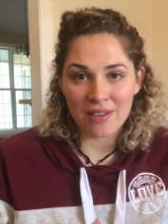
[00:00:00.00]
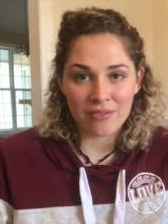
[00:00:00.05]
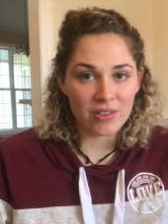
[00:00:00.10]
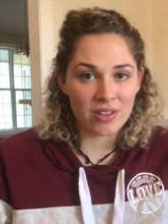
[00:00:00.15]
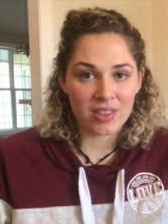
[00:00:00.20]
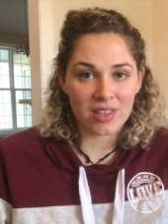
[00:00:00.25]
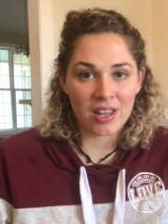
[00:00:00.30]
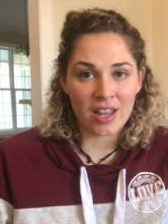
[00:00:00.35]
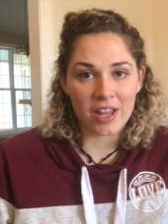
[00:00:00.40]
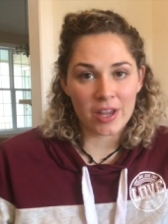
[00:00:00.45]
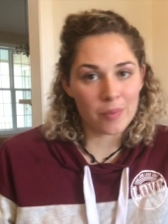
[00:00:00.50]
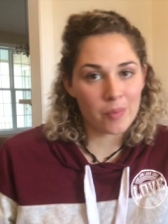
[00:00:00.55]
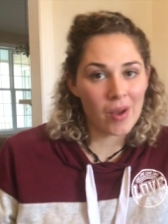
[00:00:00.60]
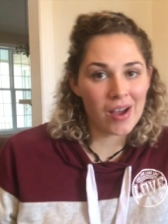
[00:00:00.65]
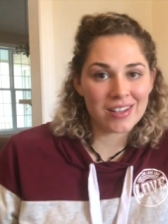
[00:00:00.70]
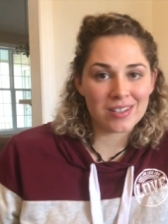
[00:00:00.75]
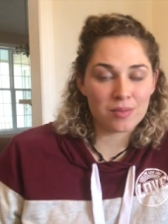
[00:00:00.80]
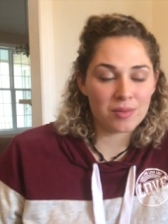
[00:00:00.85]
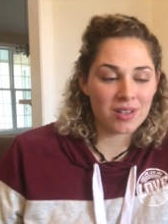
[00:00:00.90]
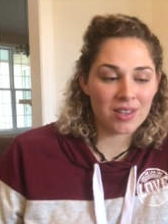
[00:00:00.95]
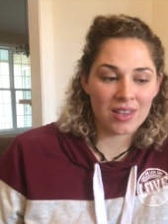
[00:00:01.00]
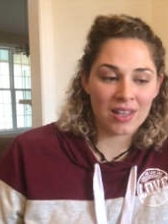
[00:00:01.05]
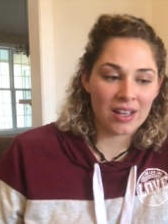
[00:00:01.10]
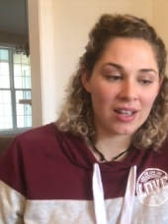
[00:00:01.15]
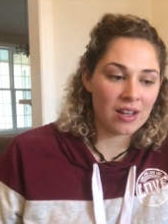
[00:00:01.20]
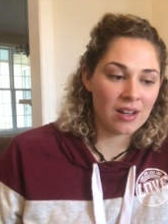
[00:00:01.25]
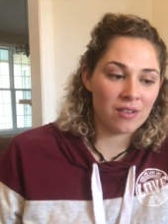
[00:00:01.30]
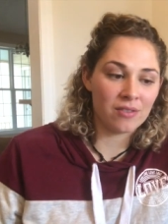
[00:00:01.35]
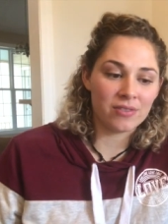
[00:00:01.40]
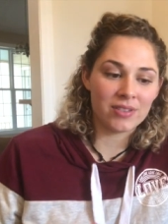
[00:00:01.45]
everything I could possibly
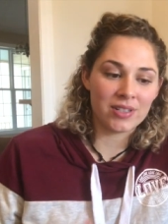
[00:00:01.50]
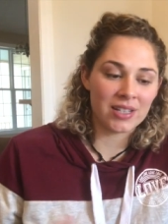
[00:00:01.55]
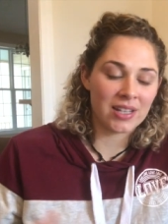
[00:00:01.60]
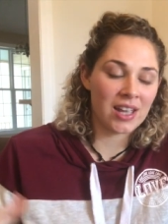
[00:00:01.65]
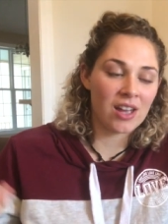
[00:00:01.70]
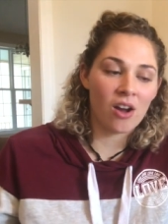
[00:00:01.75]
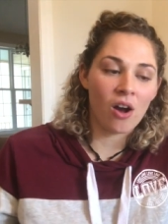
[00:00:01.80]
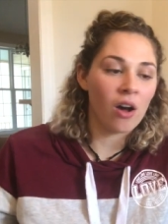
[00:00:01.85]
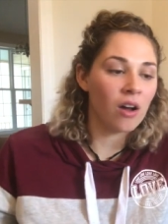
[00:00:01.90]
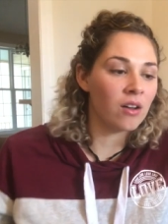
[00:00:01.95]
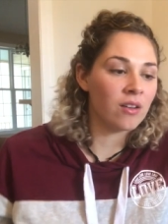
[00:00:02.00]
think of to get